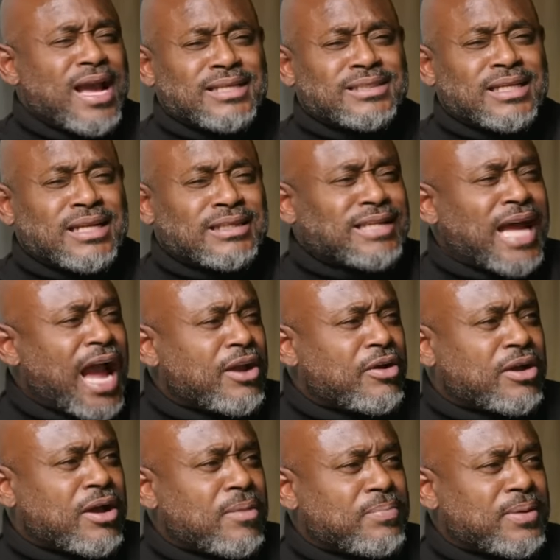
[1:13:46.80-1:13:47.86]
is it a
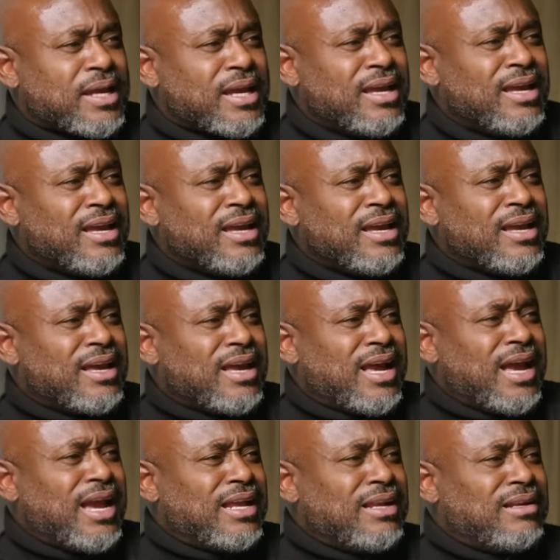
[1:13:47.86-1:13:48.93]
tire company
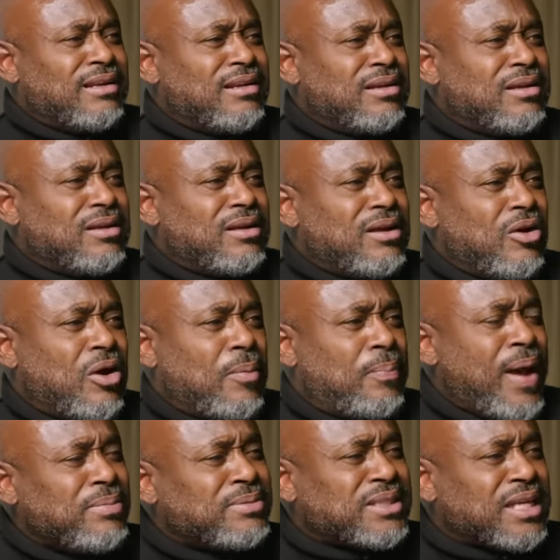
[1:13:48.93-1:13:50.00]
and or
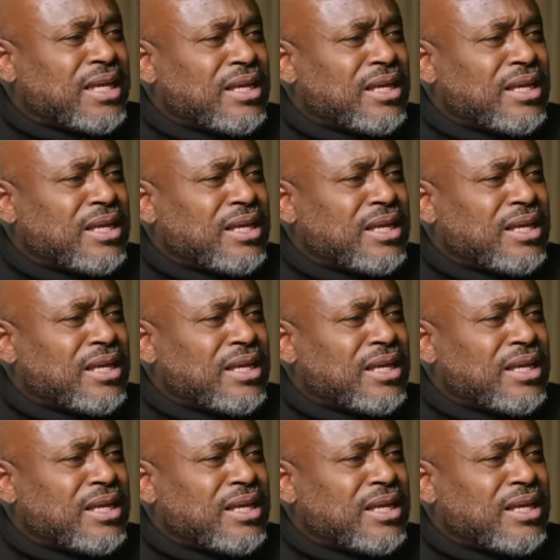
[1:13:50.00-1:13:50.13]
Pepsi?